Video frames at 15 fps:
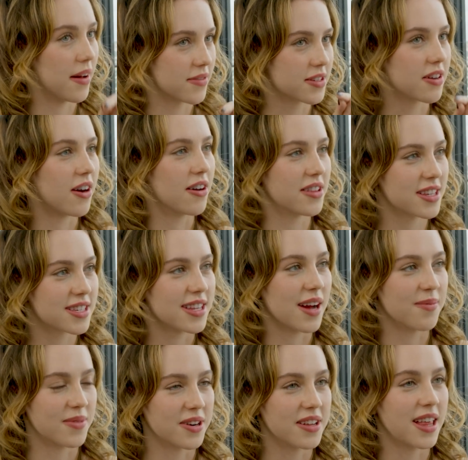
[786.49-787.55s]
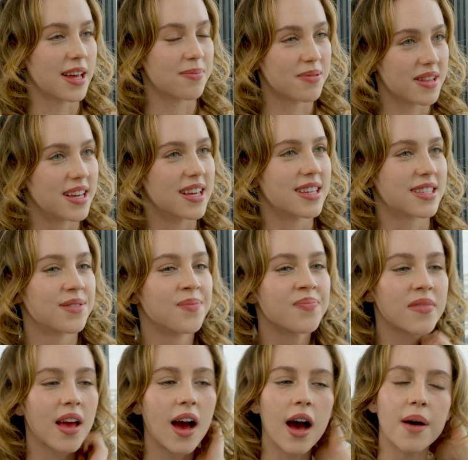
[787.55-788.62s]
you have to you call calling. this number. Like, please.
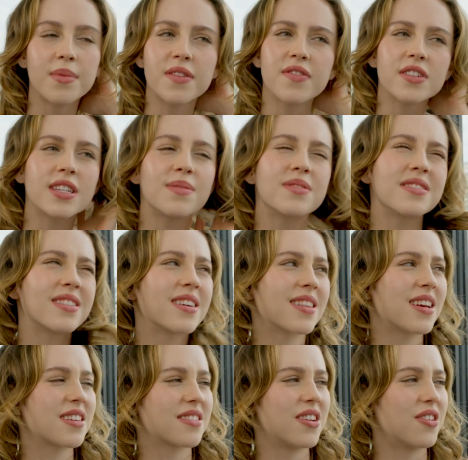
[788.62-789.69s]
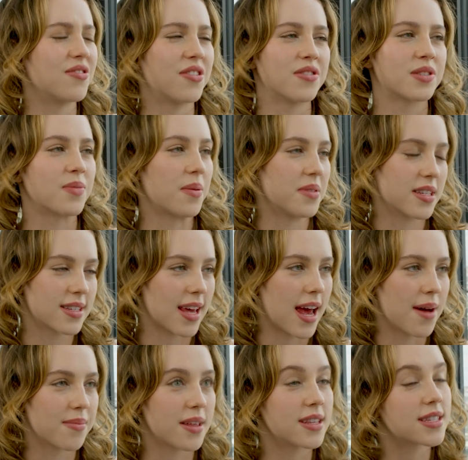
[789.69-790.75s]
Um, the first time she was like, like, no, no, it's probably a
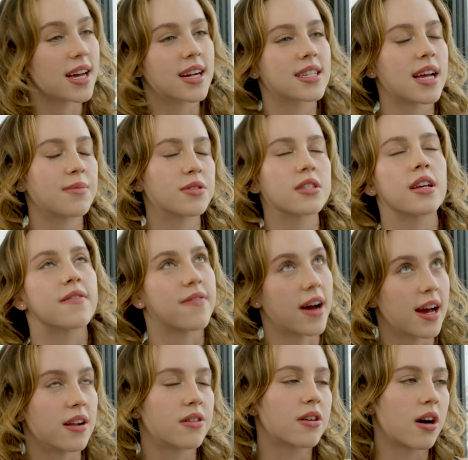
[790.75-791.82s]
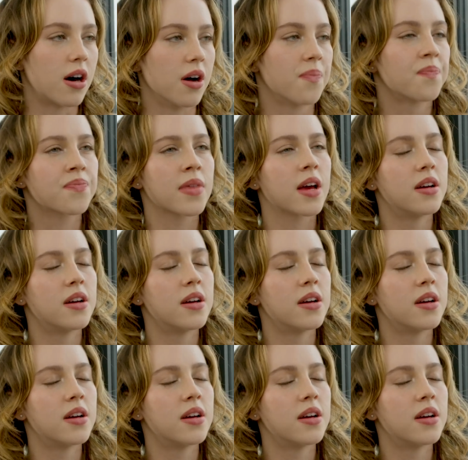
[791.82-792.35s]
scam. Then the second time she was like, fine, I'll call.